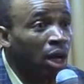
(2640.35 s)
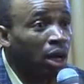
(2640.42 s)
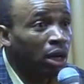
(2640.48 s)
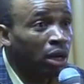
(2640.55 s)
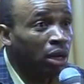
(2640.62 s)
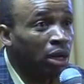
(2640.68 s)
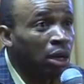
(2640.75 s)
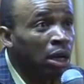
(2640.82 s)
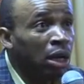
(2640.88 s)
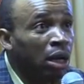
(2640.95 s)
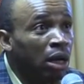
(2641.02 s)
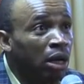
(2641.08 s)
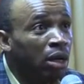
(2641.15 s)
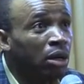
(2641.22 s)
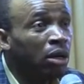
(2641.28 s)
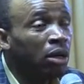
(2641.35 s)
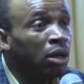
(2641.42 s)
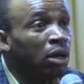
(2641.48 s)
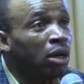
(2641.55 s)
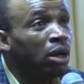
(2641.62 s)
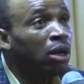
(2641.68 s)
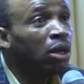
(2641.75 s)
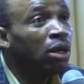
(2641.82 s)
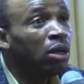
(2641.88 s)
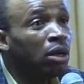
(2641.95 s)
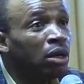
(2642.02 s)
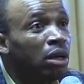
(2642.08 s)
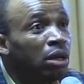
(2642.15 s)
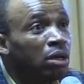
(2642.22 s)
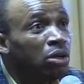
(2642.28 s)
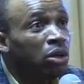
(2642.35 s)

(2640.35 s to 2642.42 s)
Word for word: Uh, uh, uh, uh